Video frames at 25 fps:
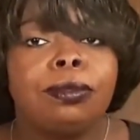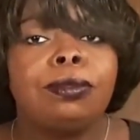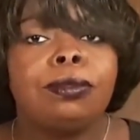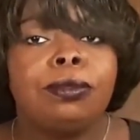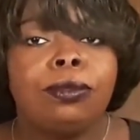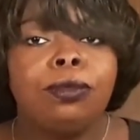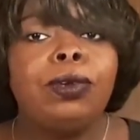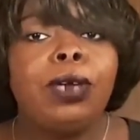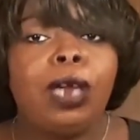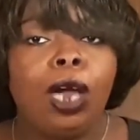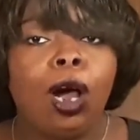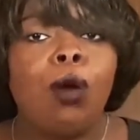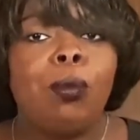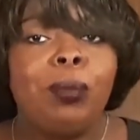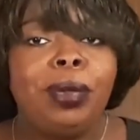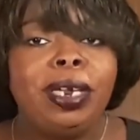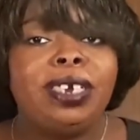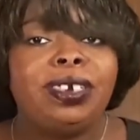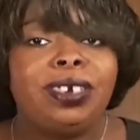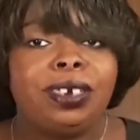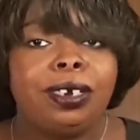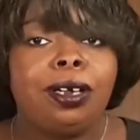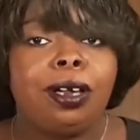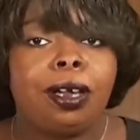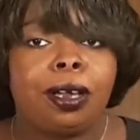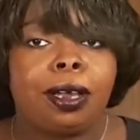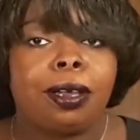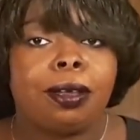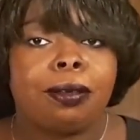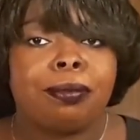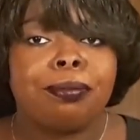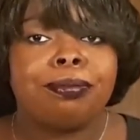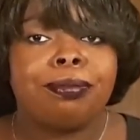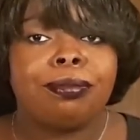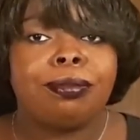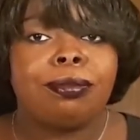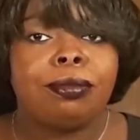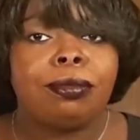We gonna meet Chucky
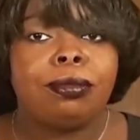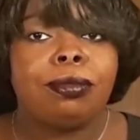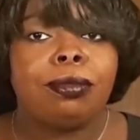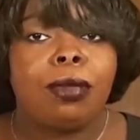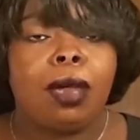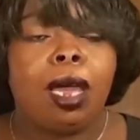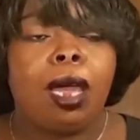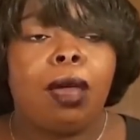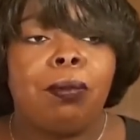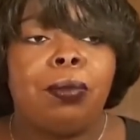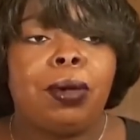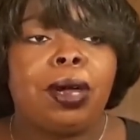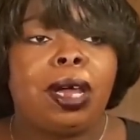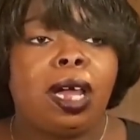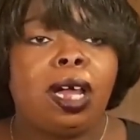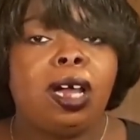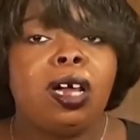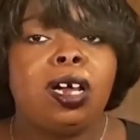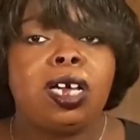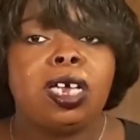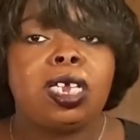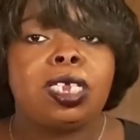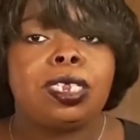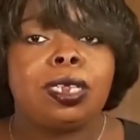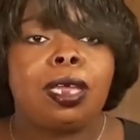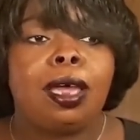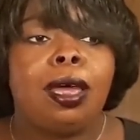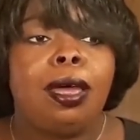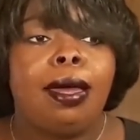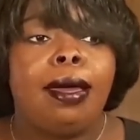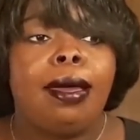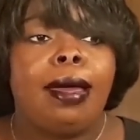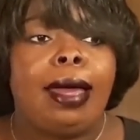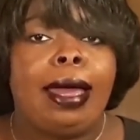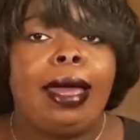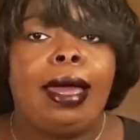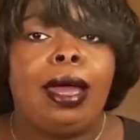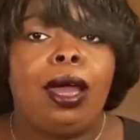because
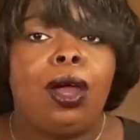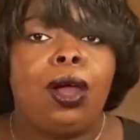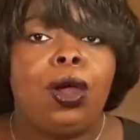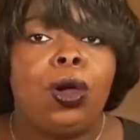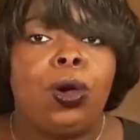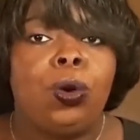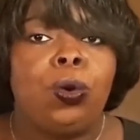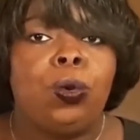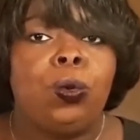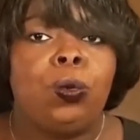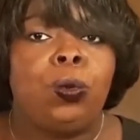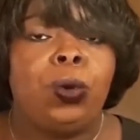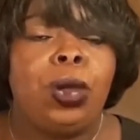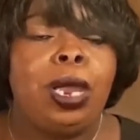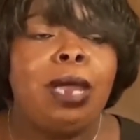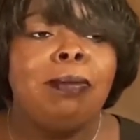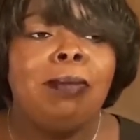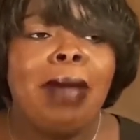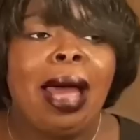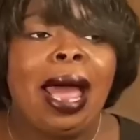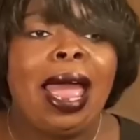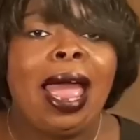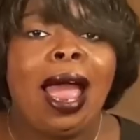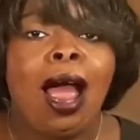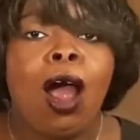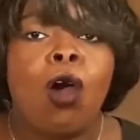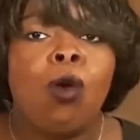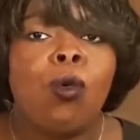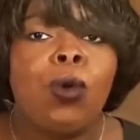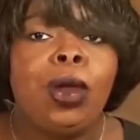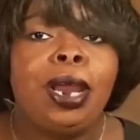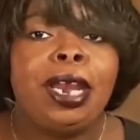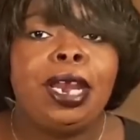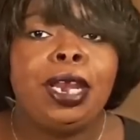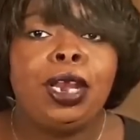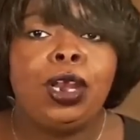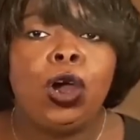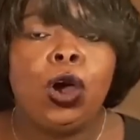we might
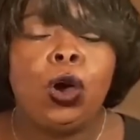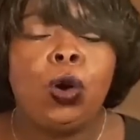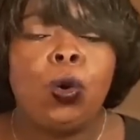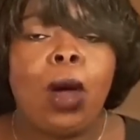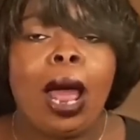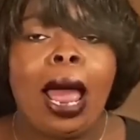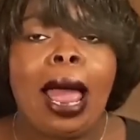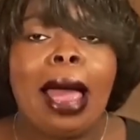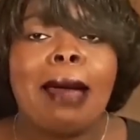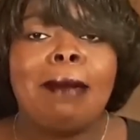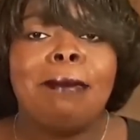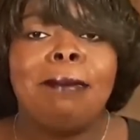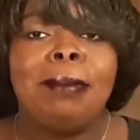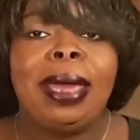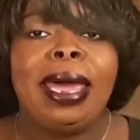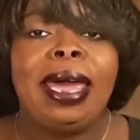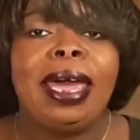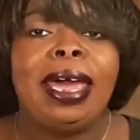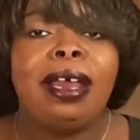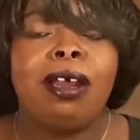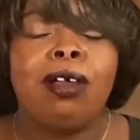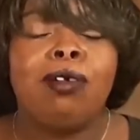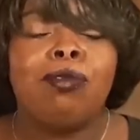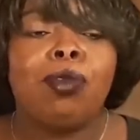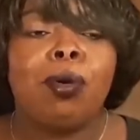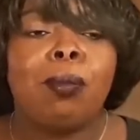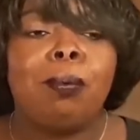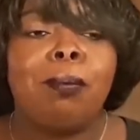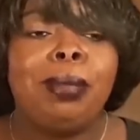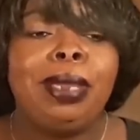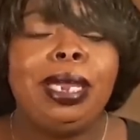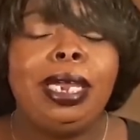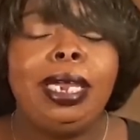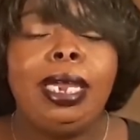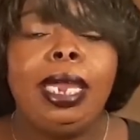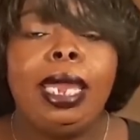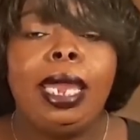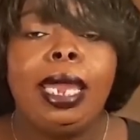already know how bad of a
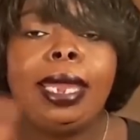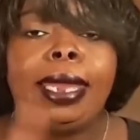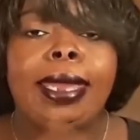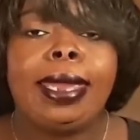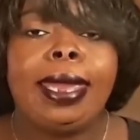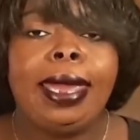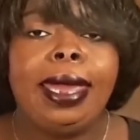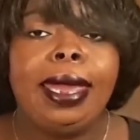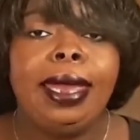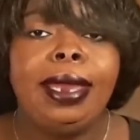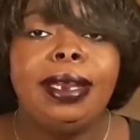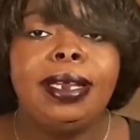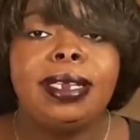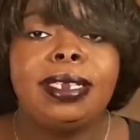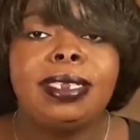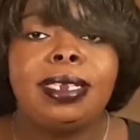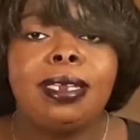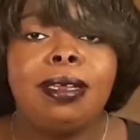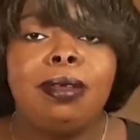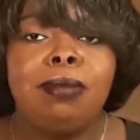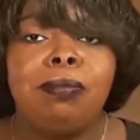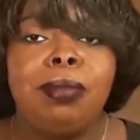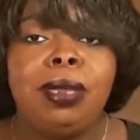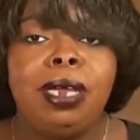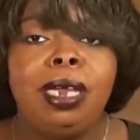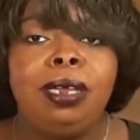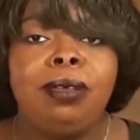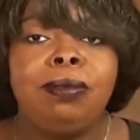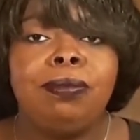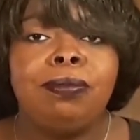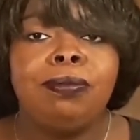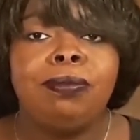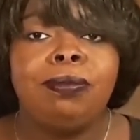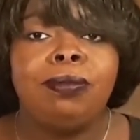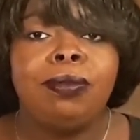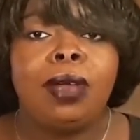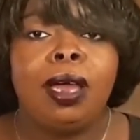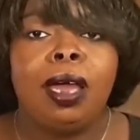beat Candace can be,
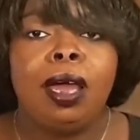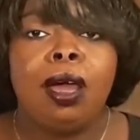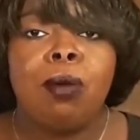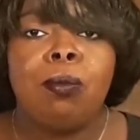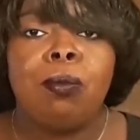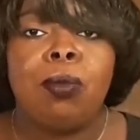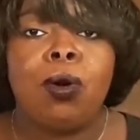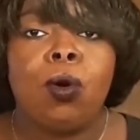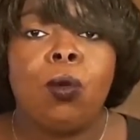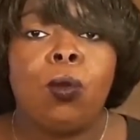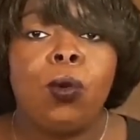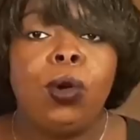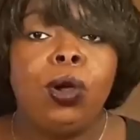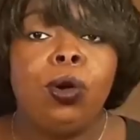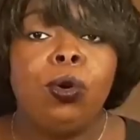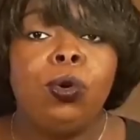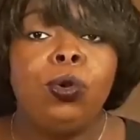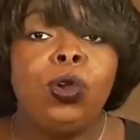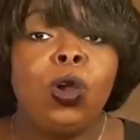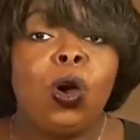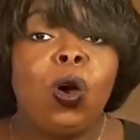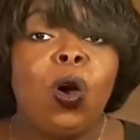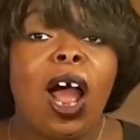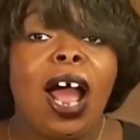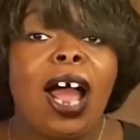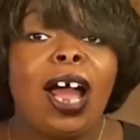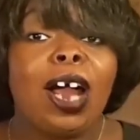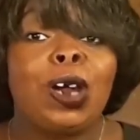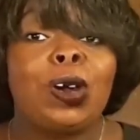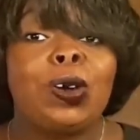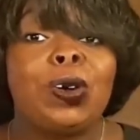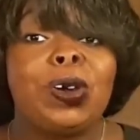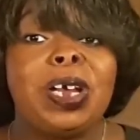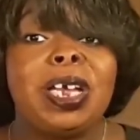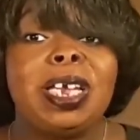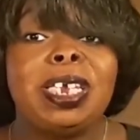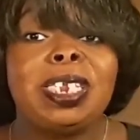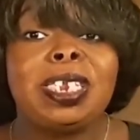but we don't know how
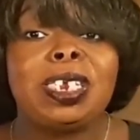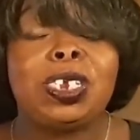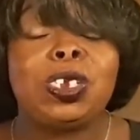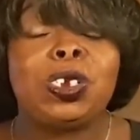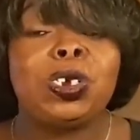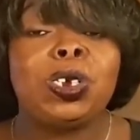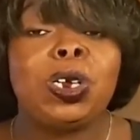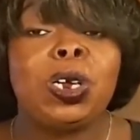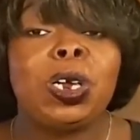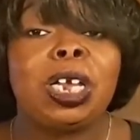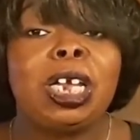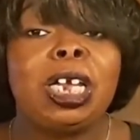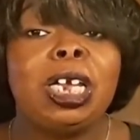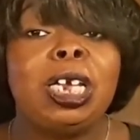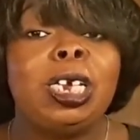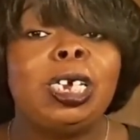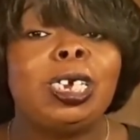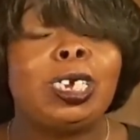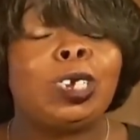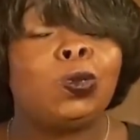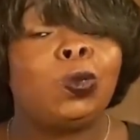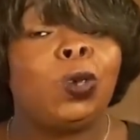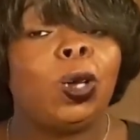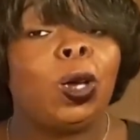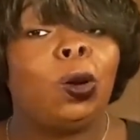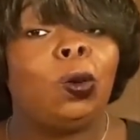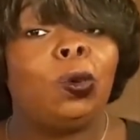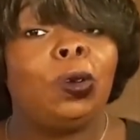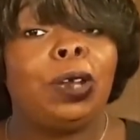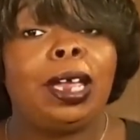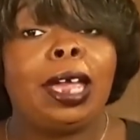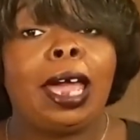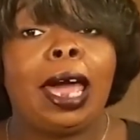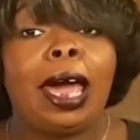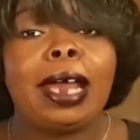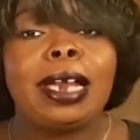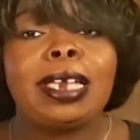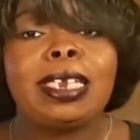crazy Chuck is. We only
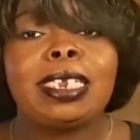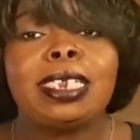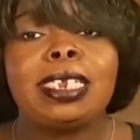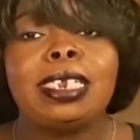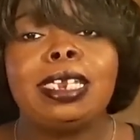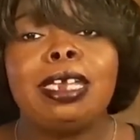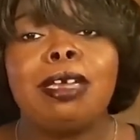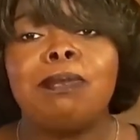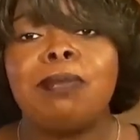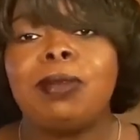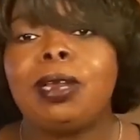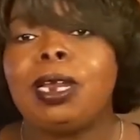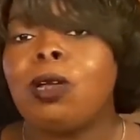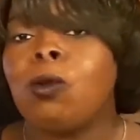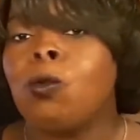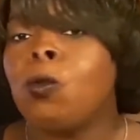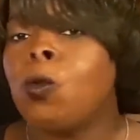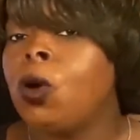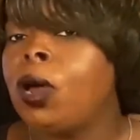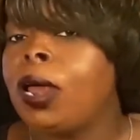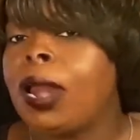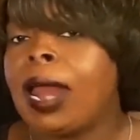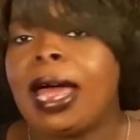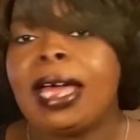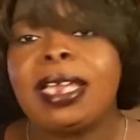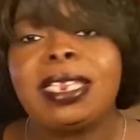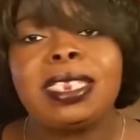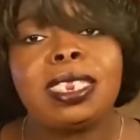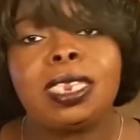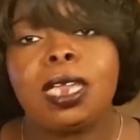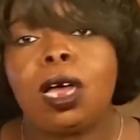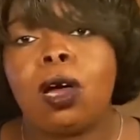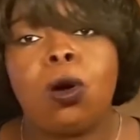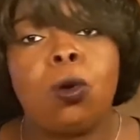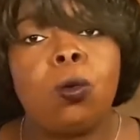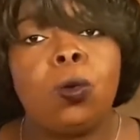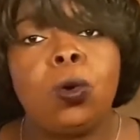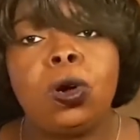got a snippet, and what I
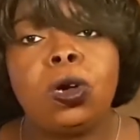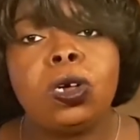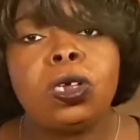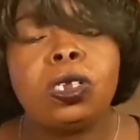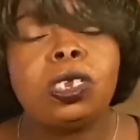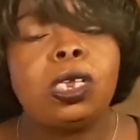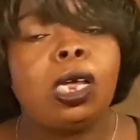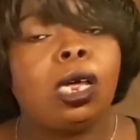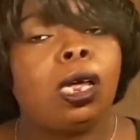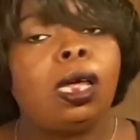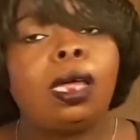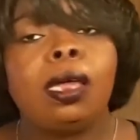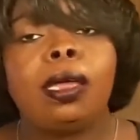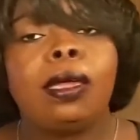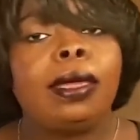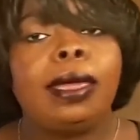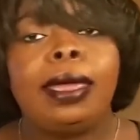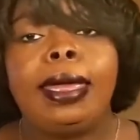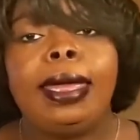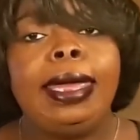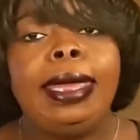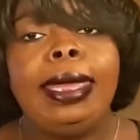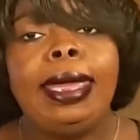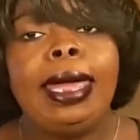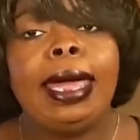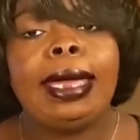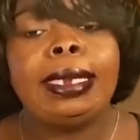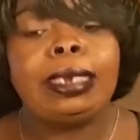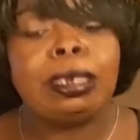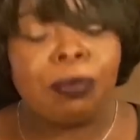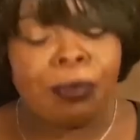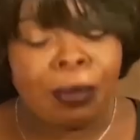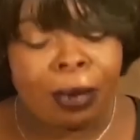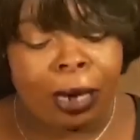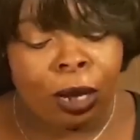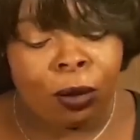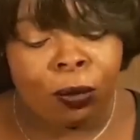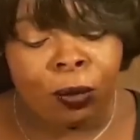saw was he ain't to
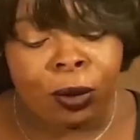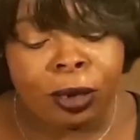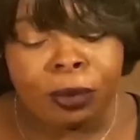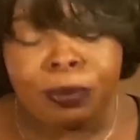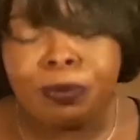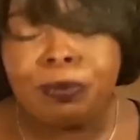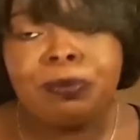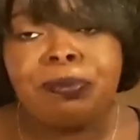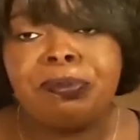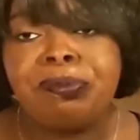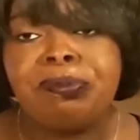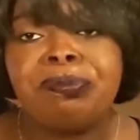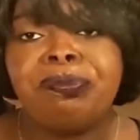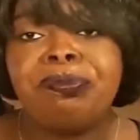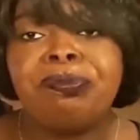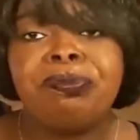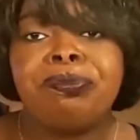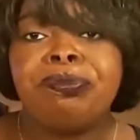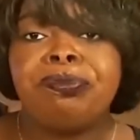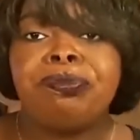play with. Mm-mm.